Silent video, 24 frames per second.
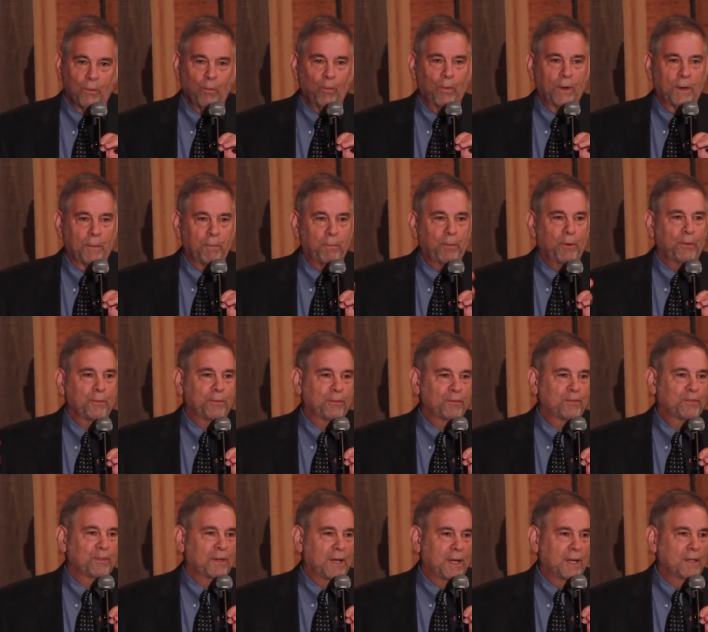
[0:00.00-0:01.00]
where both
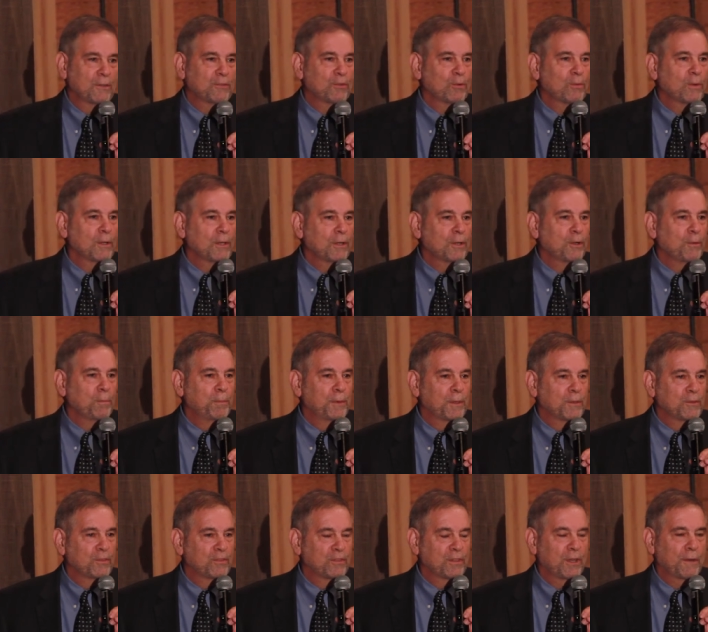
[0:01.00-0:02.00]
sides are a little
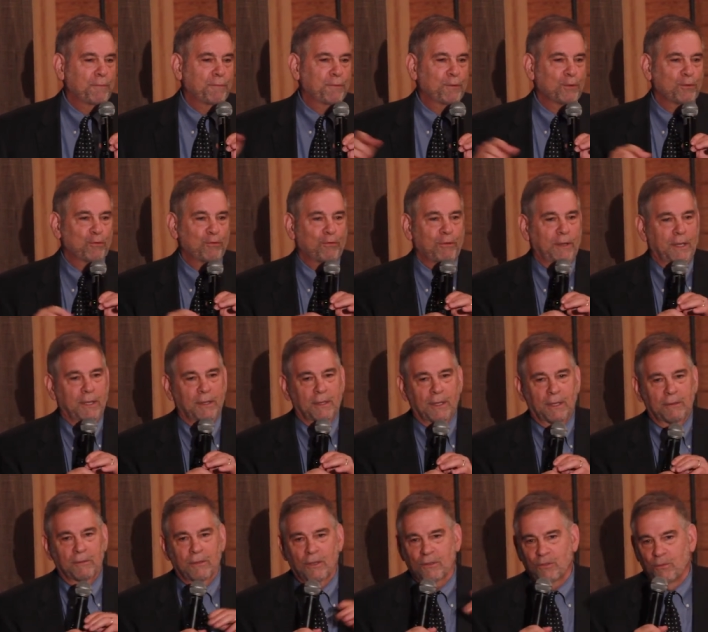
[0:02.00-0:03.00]
bit self restrained.
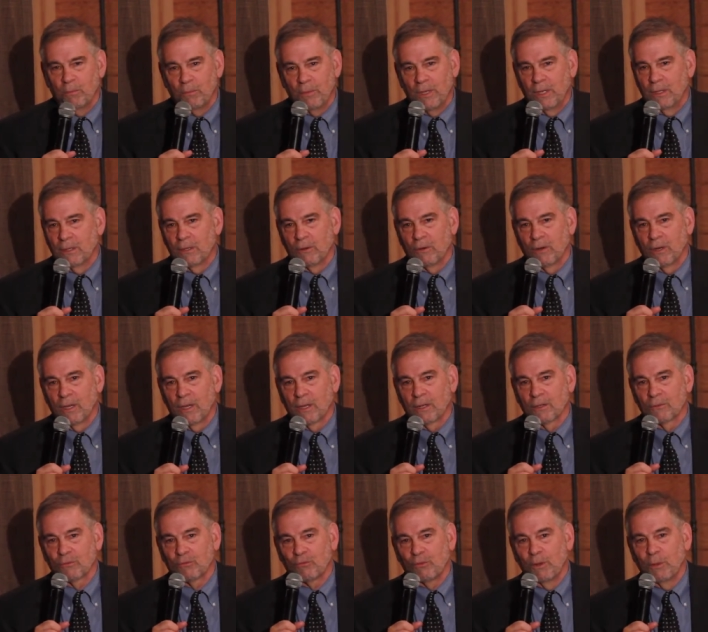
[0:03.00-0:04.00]
That doesn't mean there are
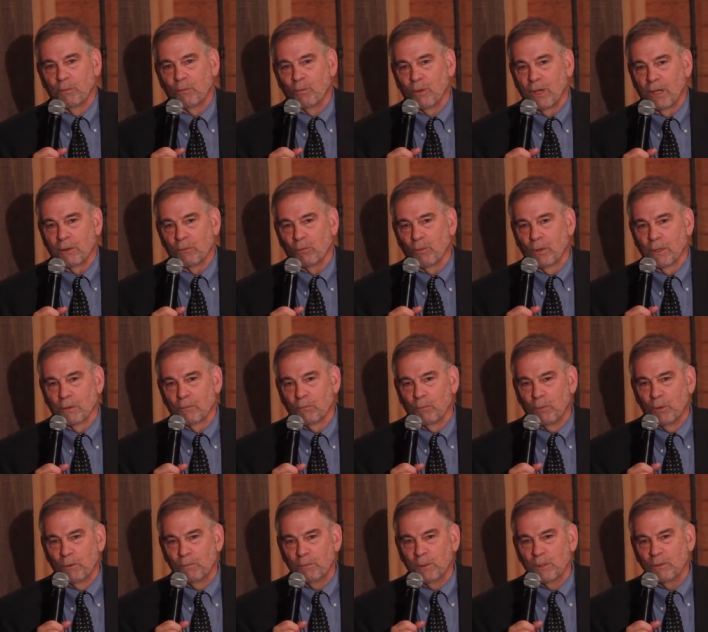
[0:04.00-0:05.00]
not extreme right wing
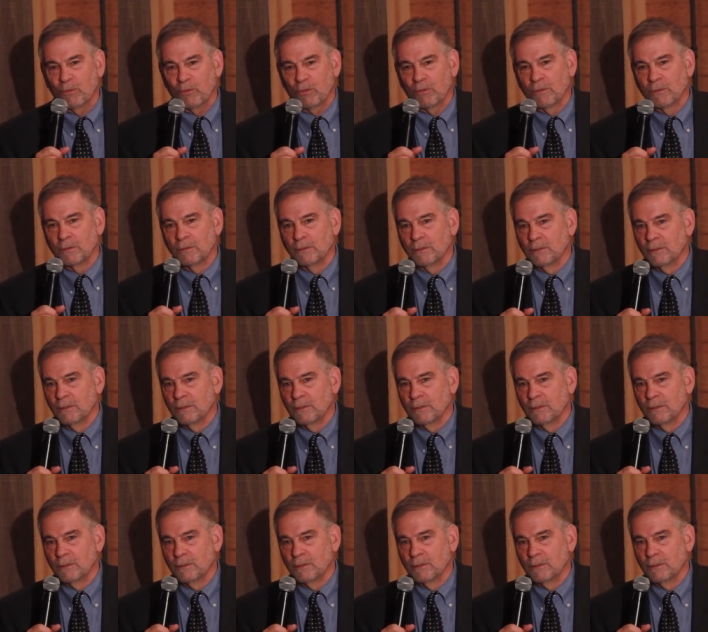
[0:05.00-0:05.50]
movements.